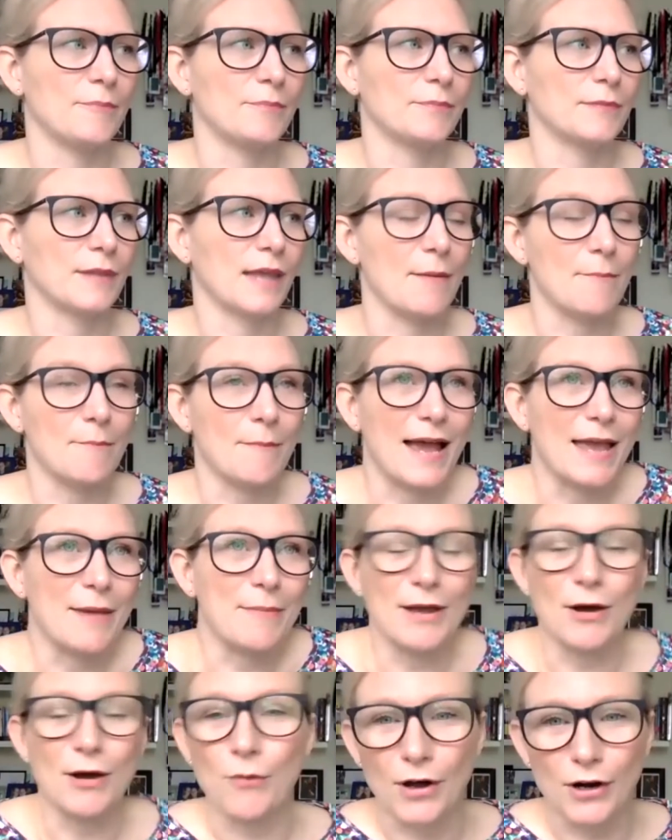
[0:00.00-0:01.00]
It may
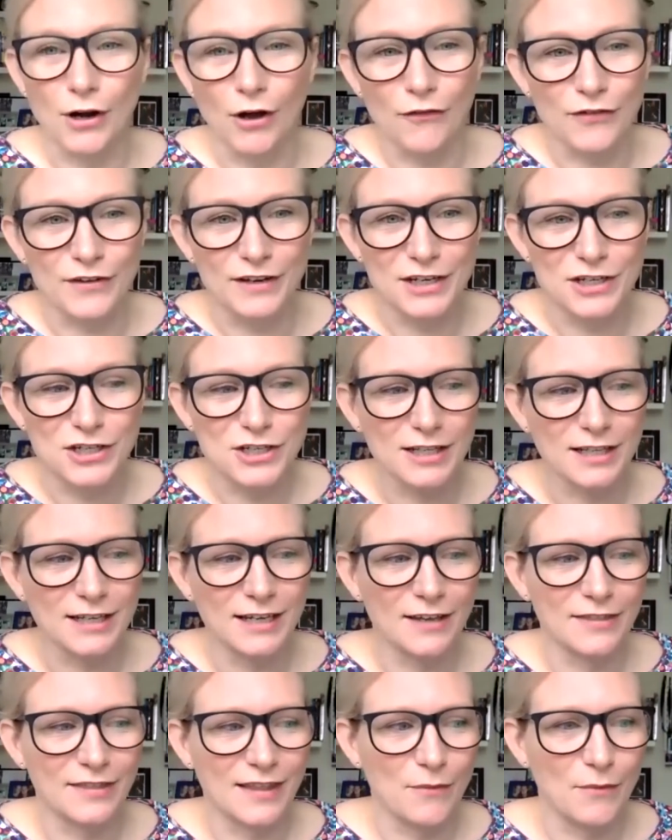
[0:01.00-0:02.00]
be a one-off
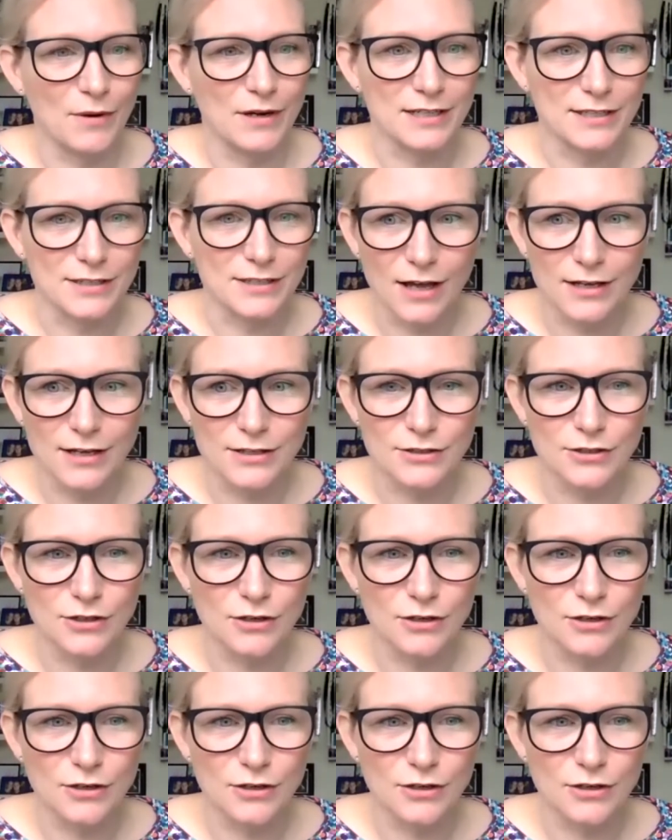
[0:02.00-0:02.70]
initially, and then we decide to do